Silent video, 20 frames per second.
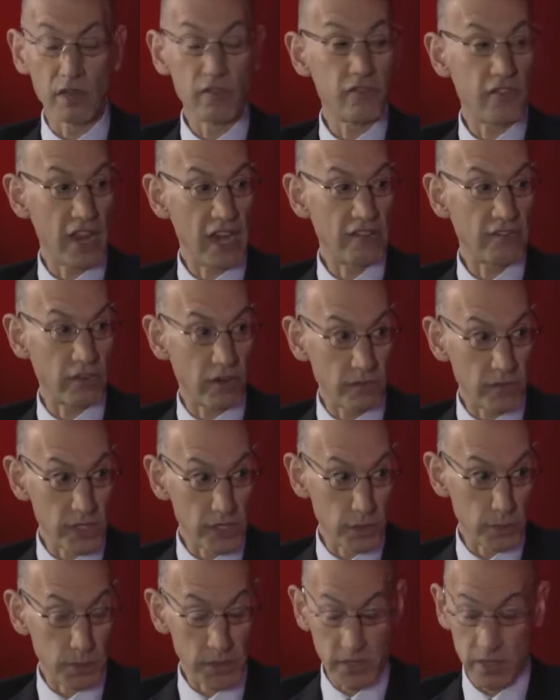in favor of
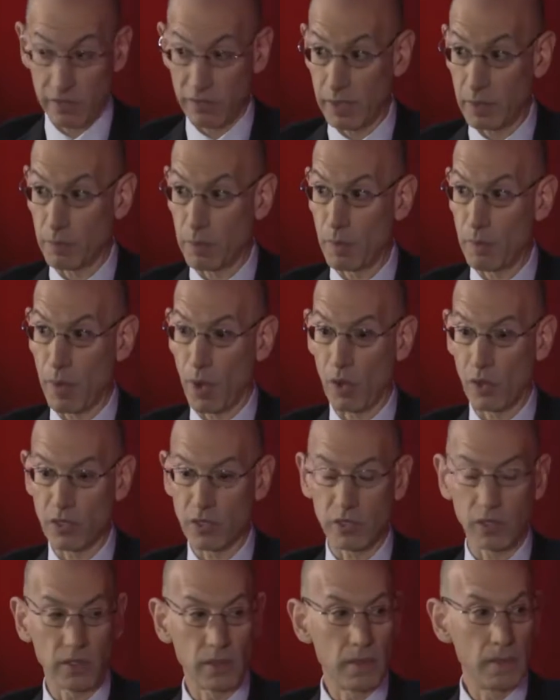the specific
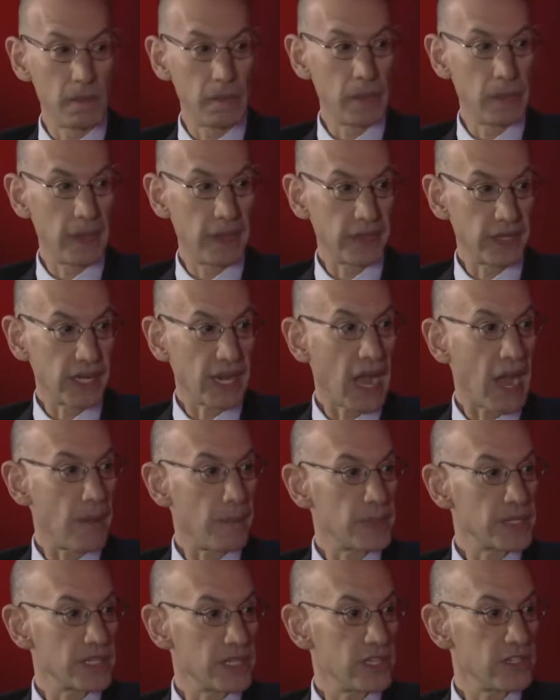proposal that the
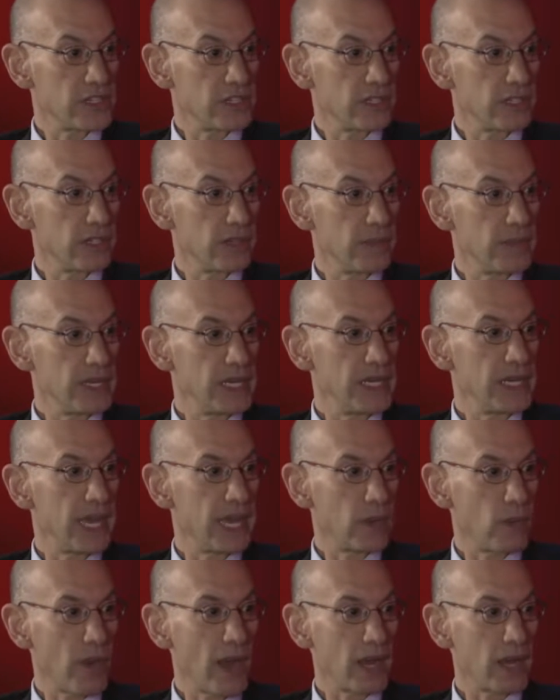competition committee
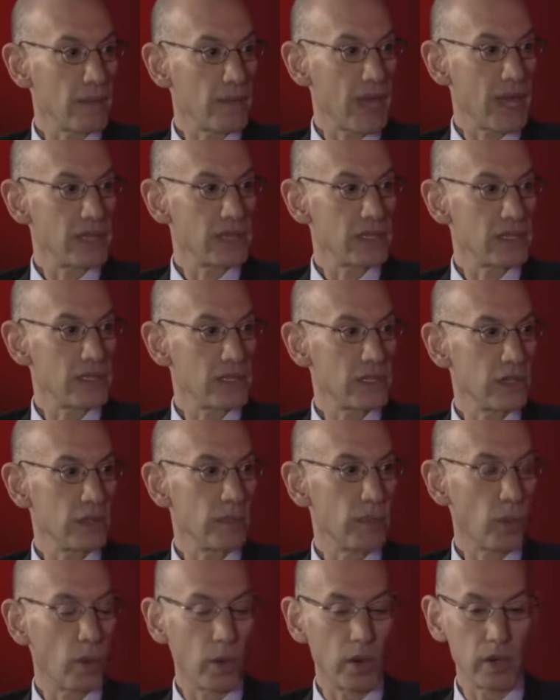had recommended to the
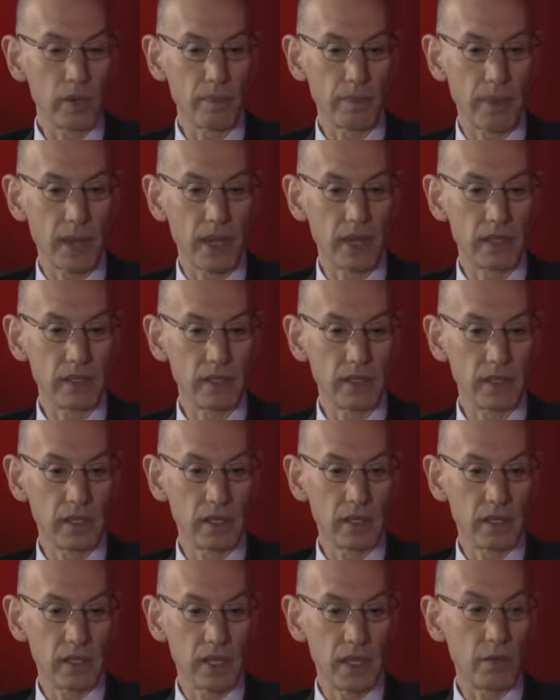board, but
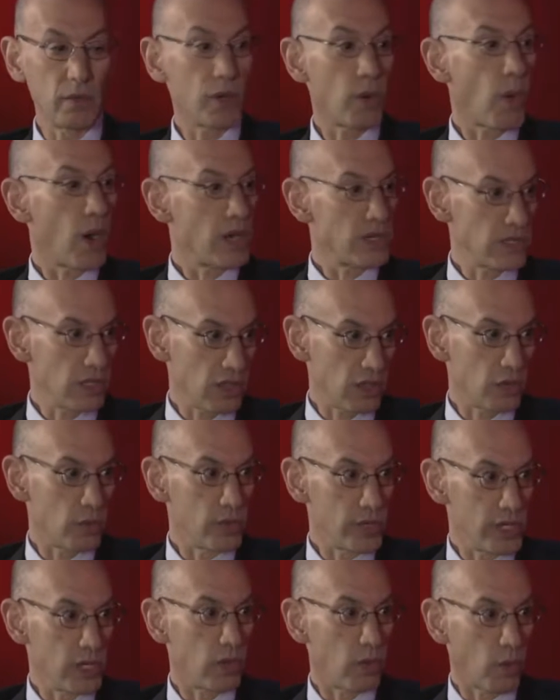it requires a
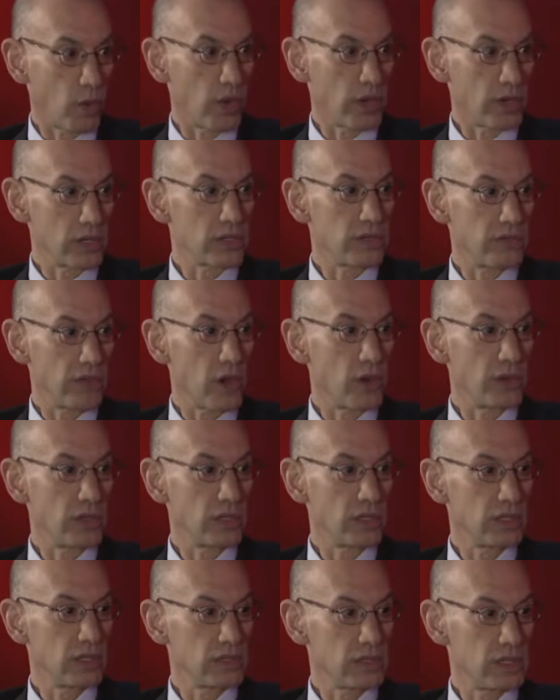three quarters
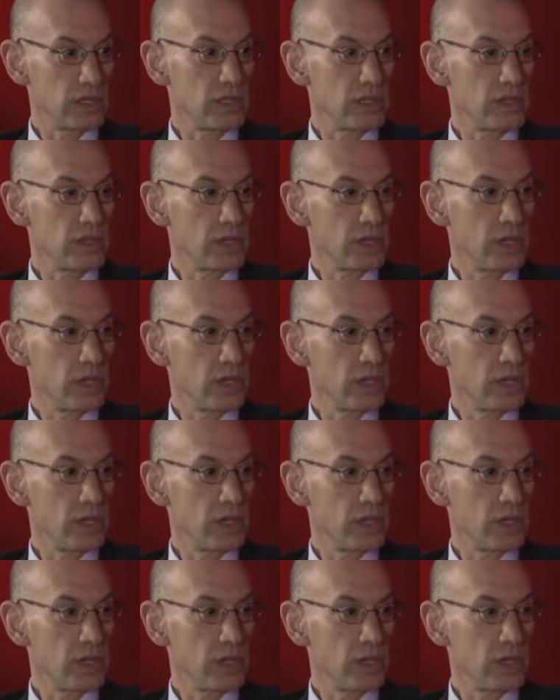vote to